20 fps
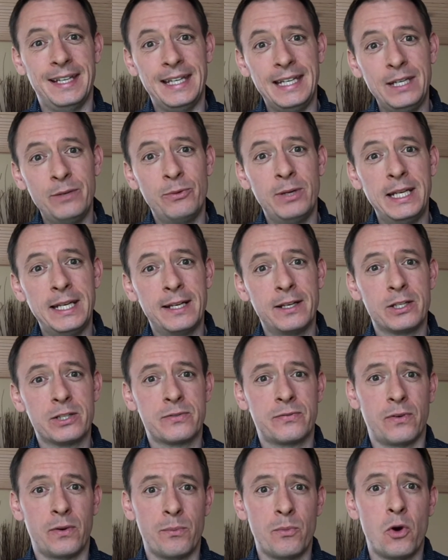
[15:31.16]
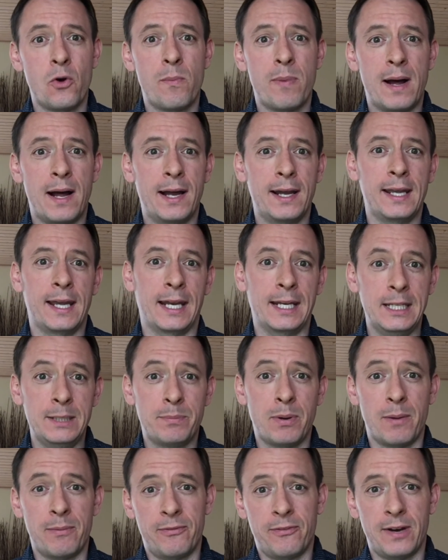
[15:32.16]
e-readers for mobile and
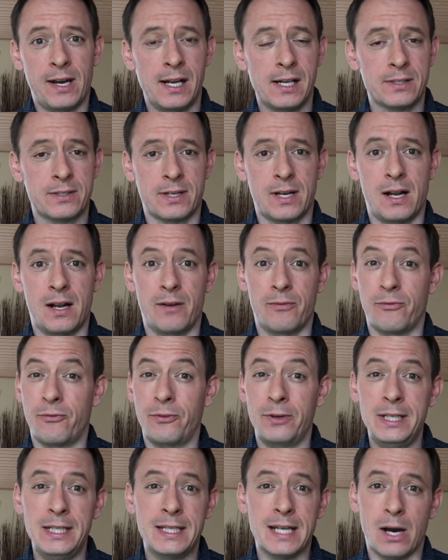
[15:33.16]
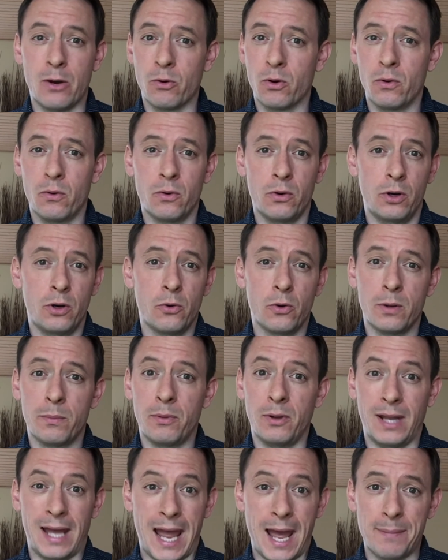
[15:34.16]
EPUB files are free
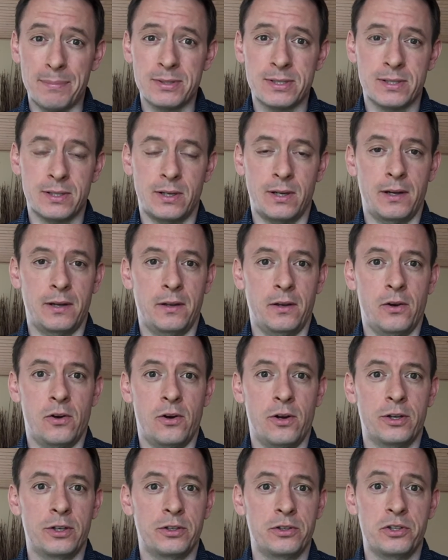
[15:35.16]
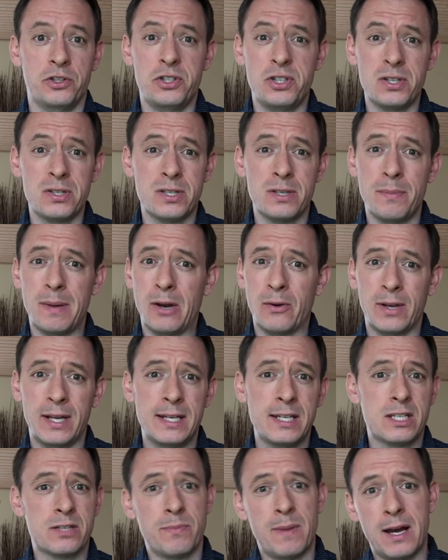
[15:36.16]
downloadable apps on just about
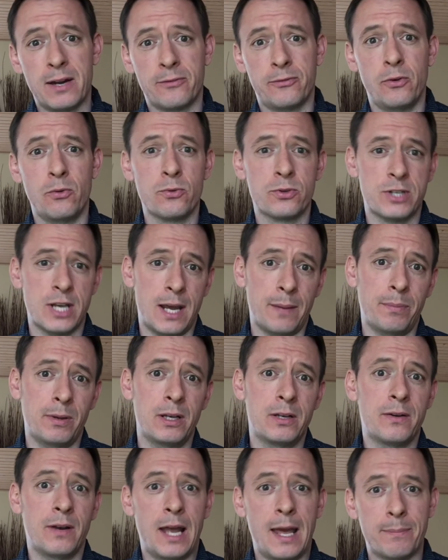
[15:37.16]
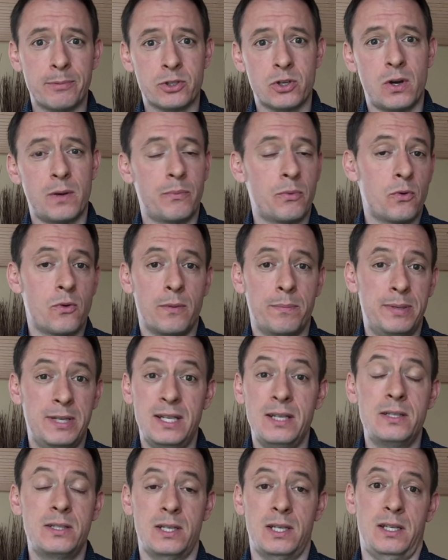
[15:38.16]
any smartphone, tablet, laptop or
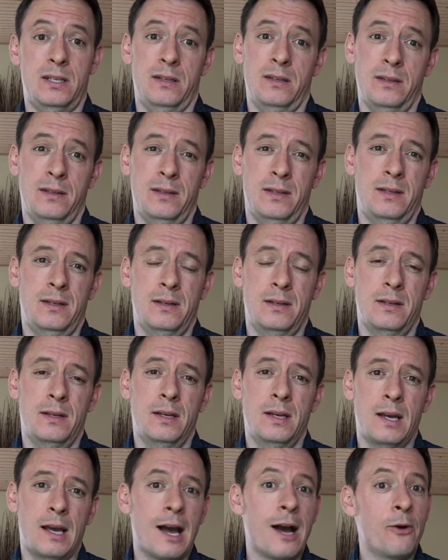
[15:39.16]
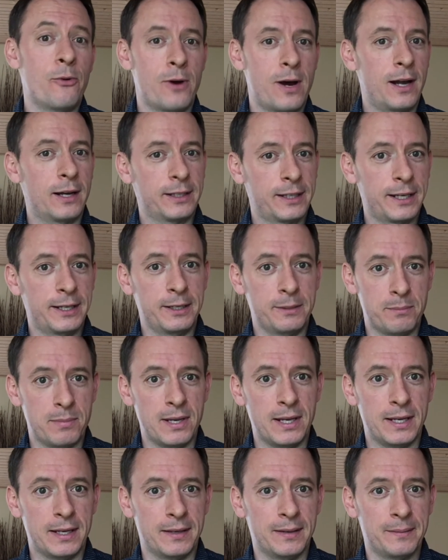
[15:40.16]
PC. How hard can it
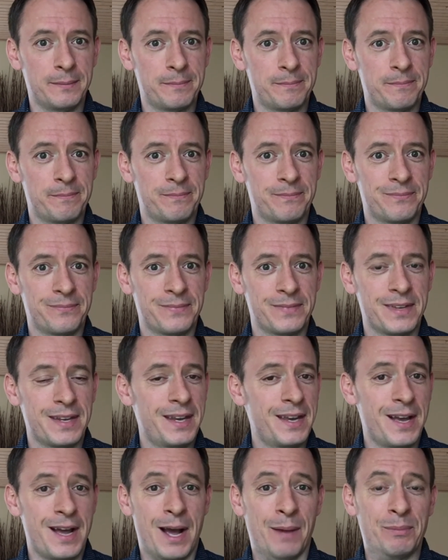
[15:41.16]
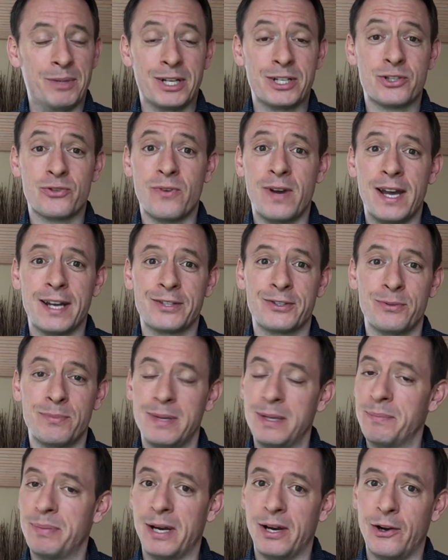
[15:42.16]
be? I'm not trying to
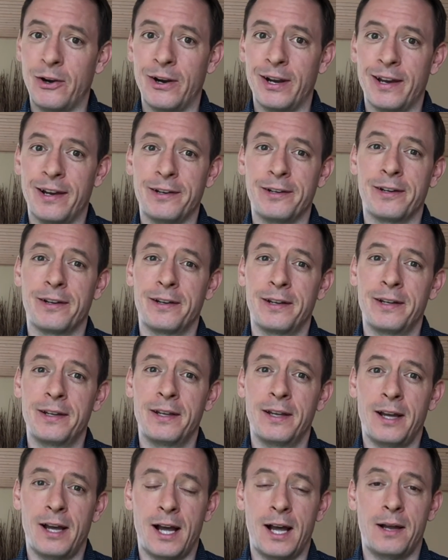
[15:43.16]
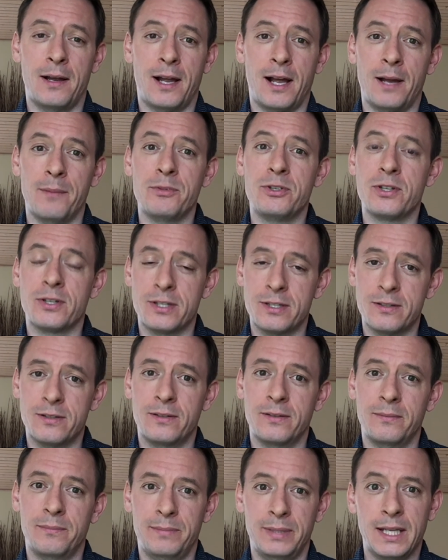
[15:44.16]
be paranoid. I'm
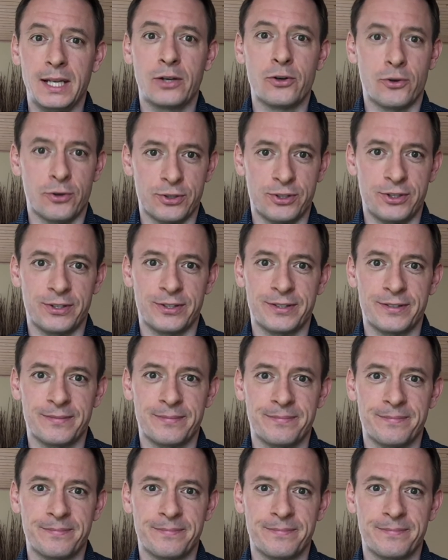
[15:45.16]
just being cautious.